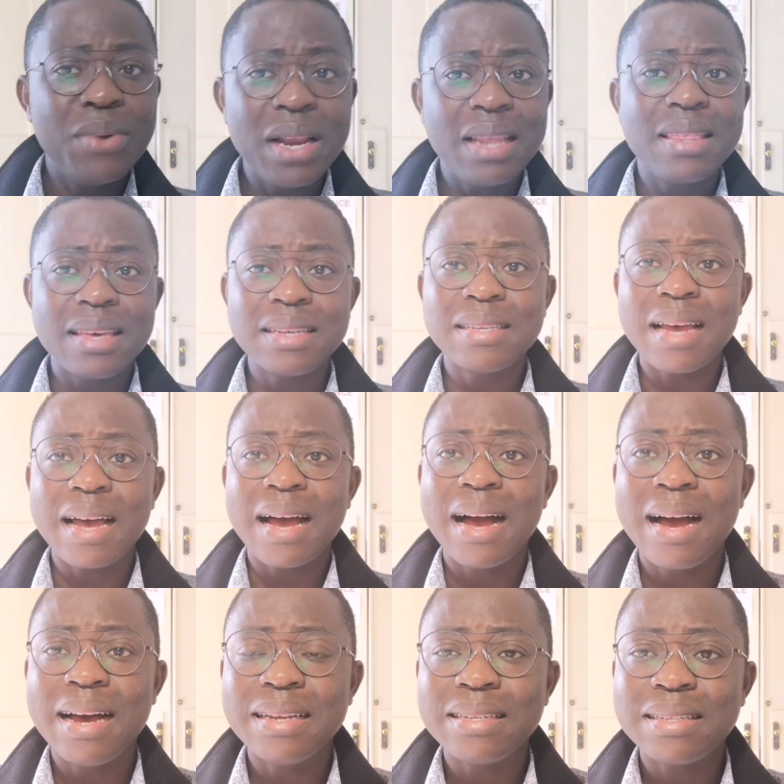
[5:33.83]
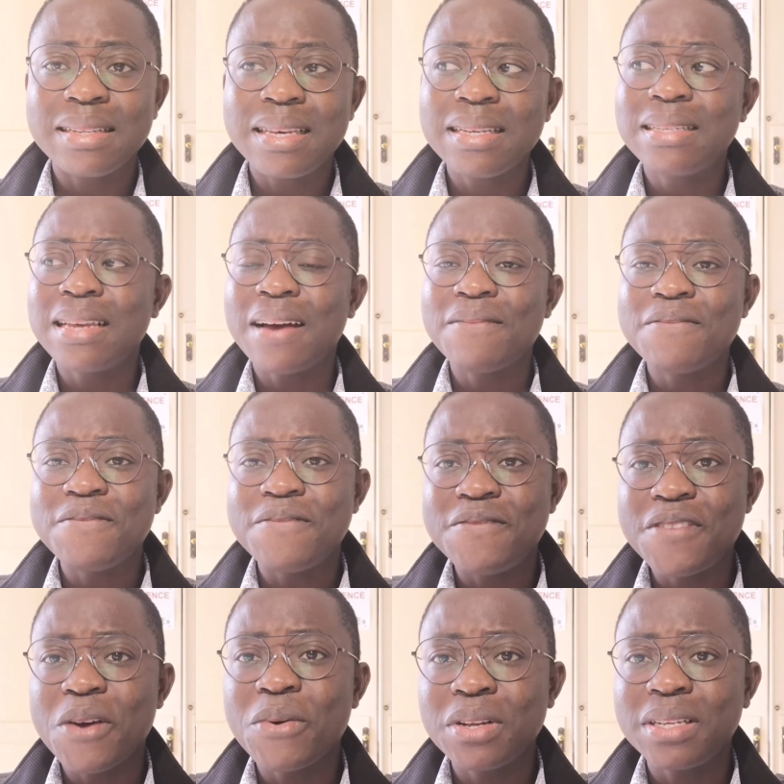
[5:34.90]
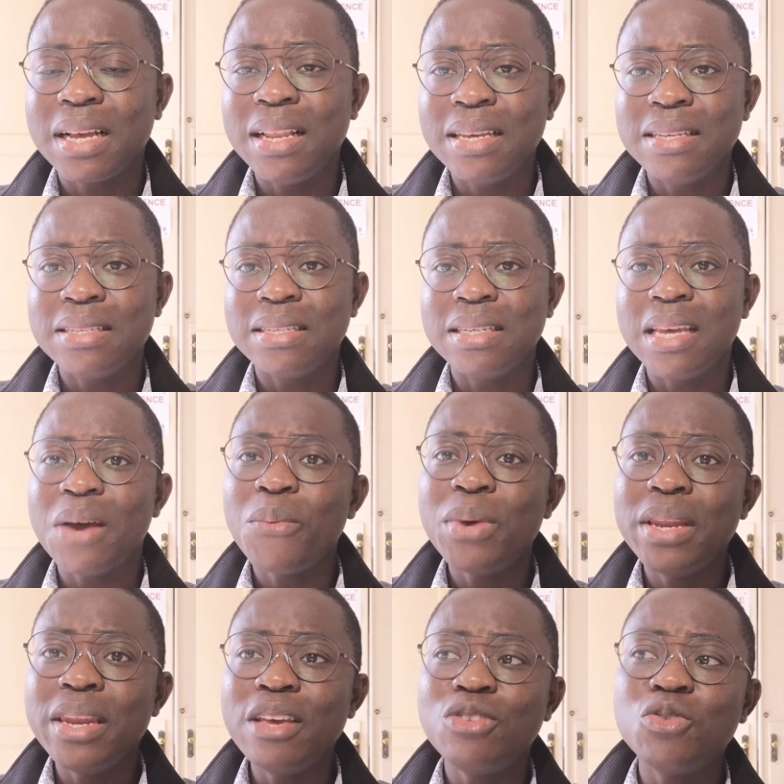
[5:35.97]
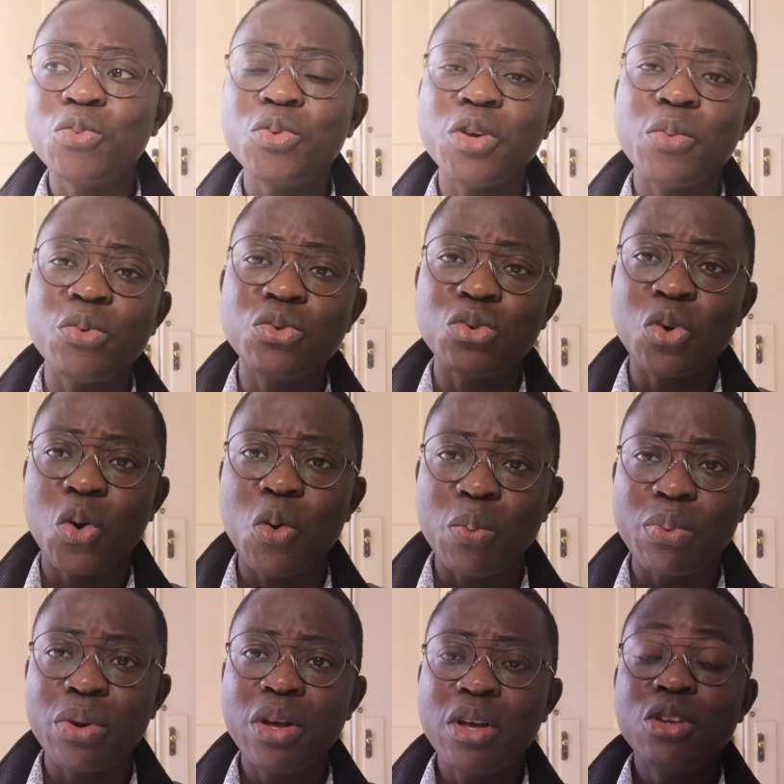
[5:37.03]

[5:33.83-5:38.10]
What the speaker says: Really, things are hard, things are very challenging, and we need to be able to cope.